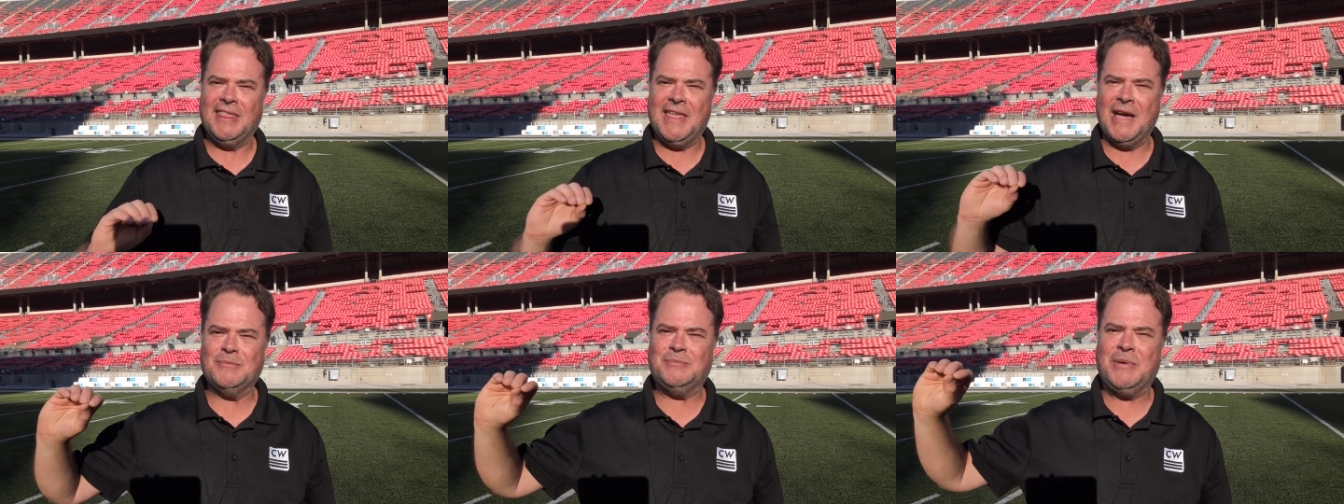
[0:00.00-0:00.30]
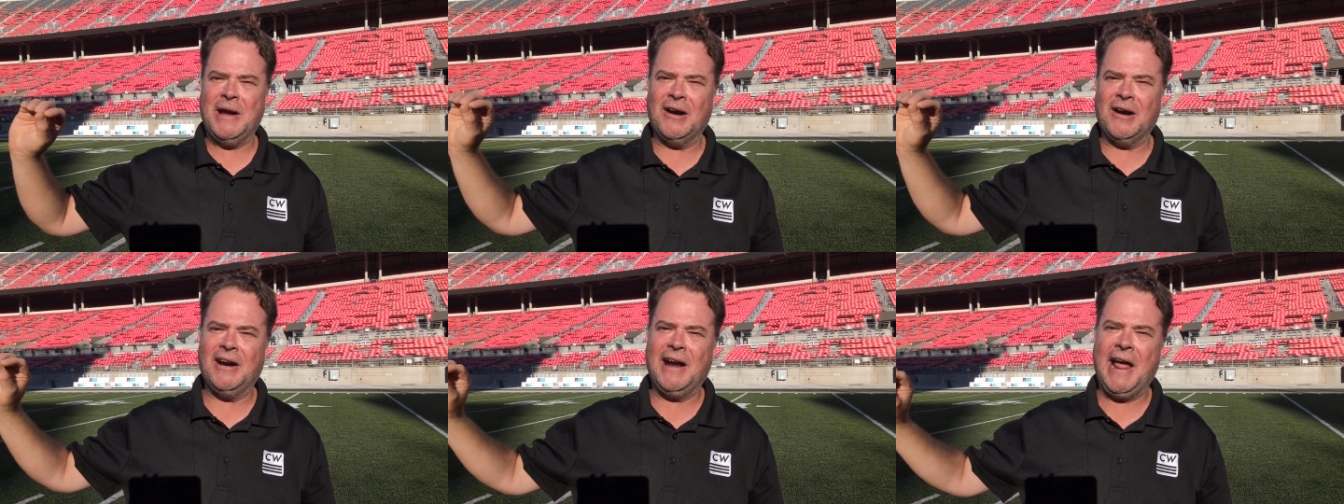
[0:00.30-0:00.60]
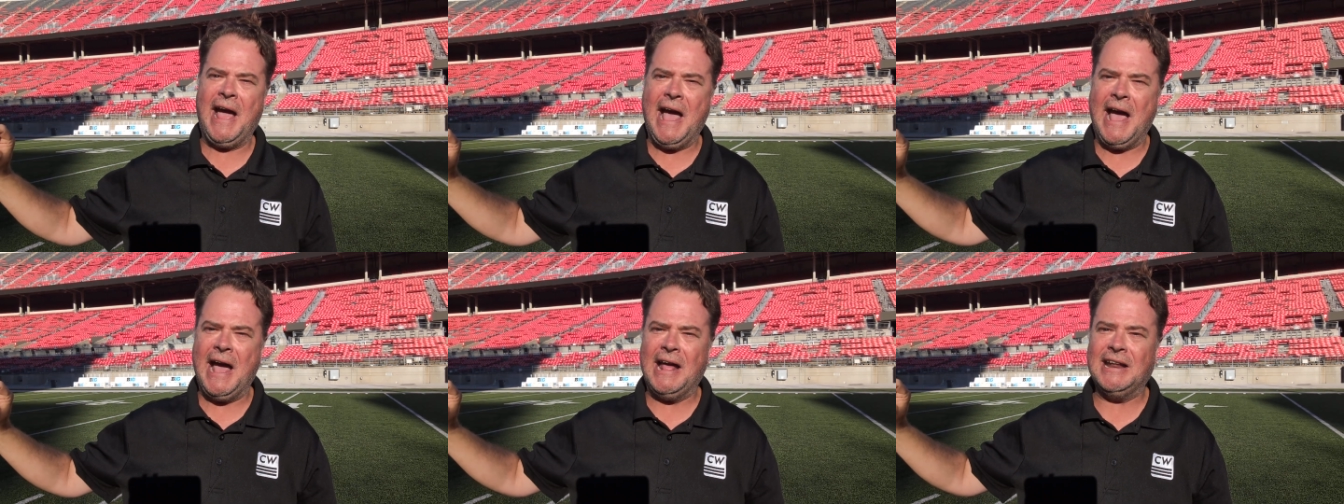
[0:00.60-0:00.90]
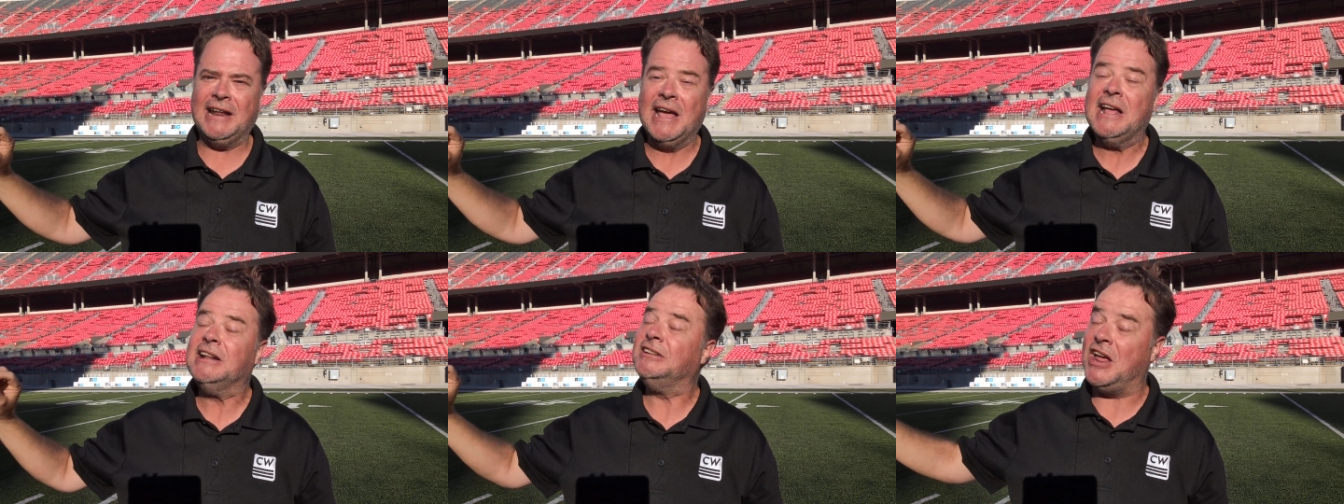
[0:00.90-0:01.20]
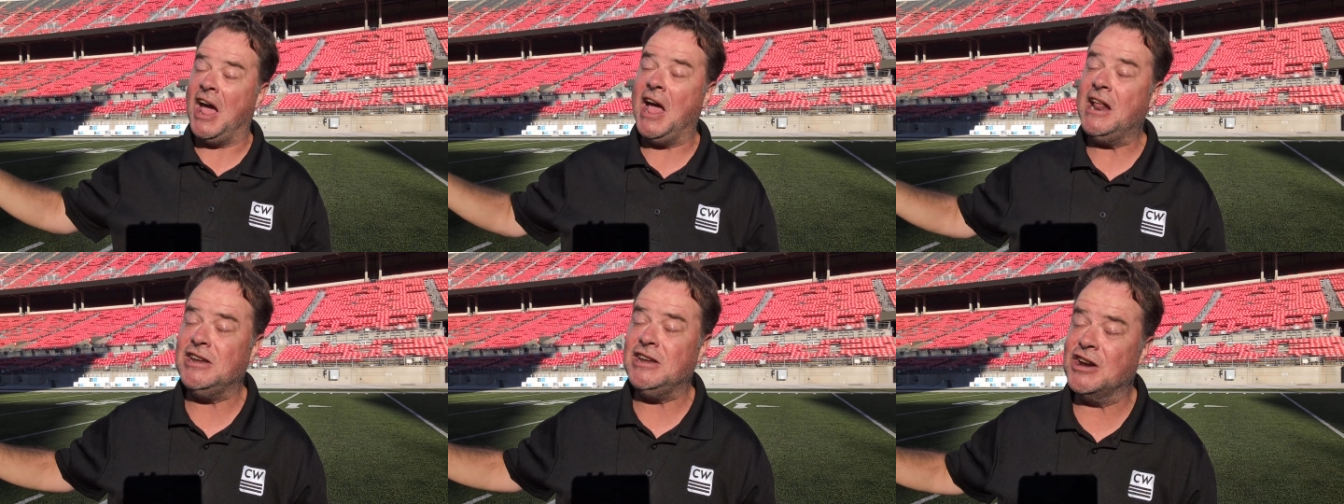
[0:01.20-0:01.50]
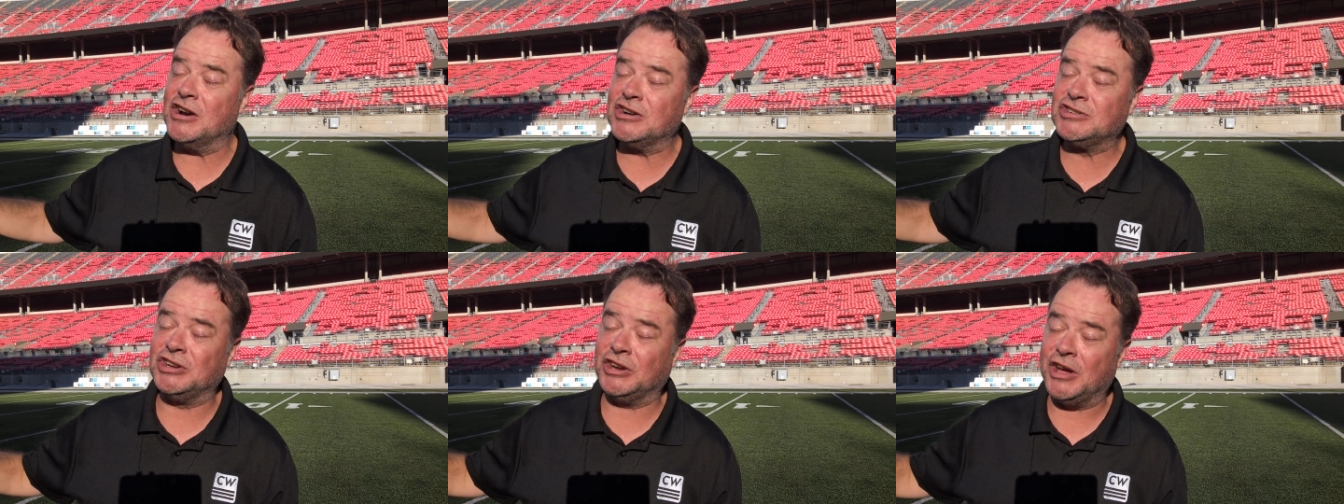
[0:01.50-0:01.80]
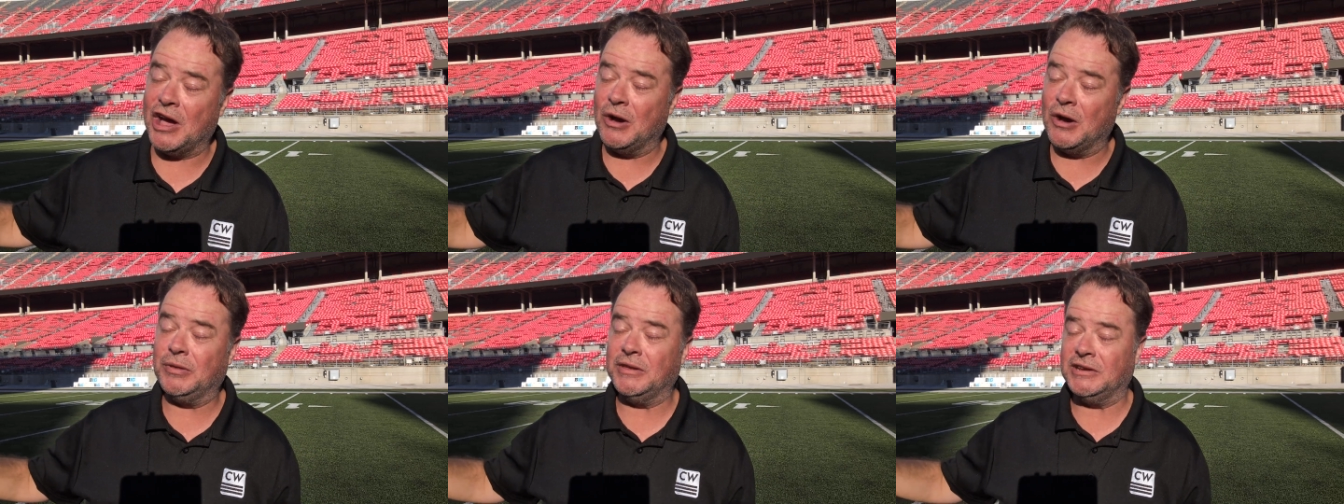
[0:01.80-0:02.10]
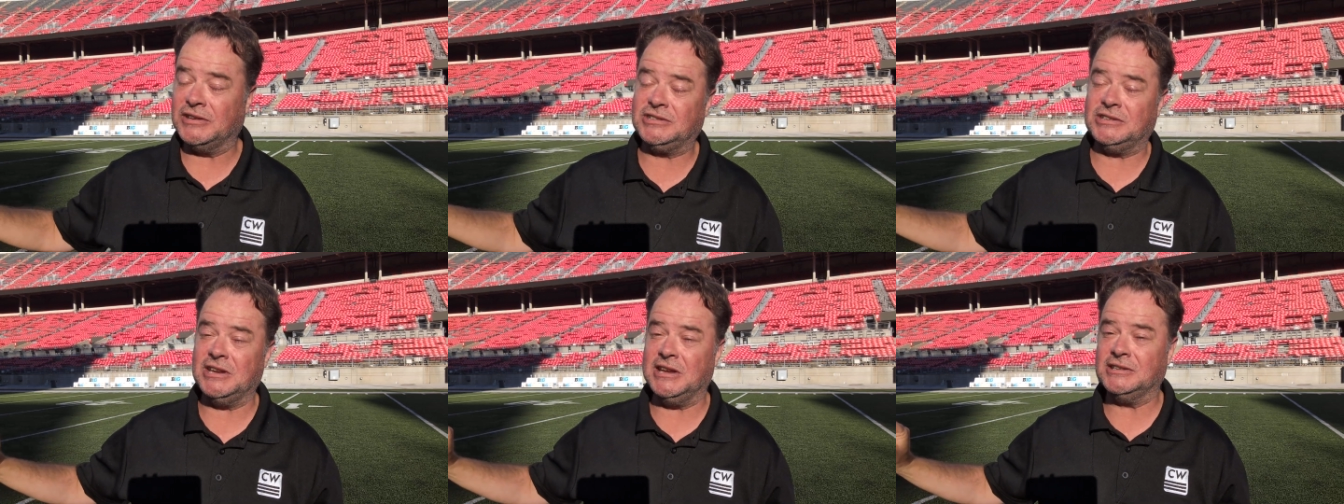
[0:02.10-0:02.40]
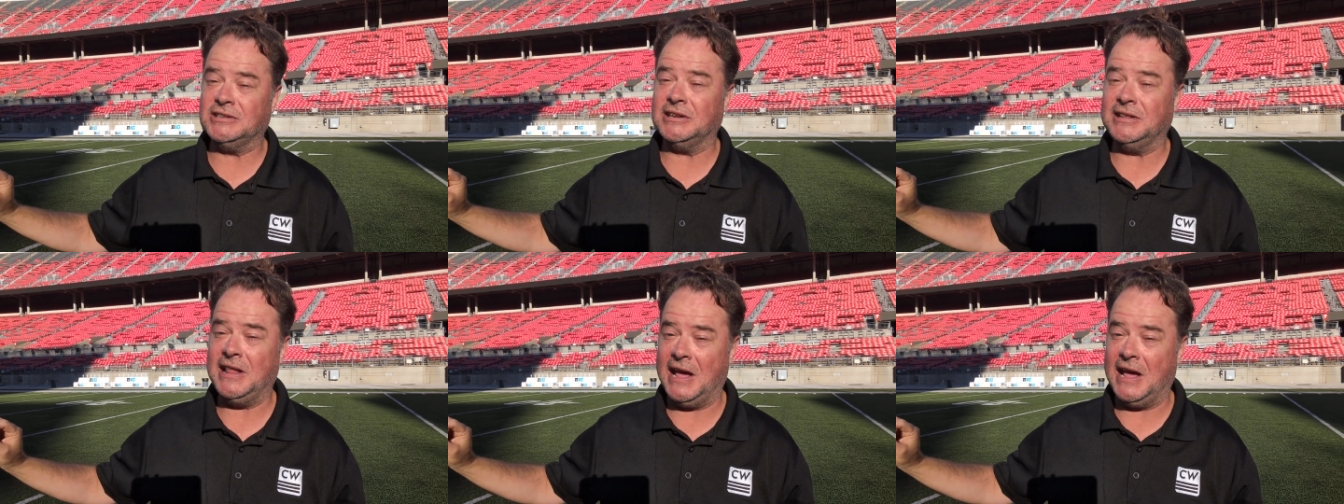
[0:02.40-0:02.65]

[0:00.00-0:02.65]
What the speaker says: that Barrett had 10 years ago this season,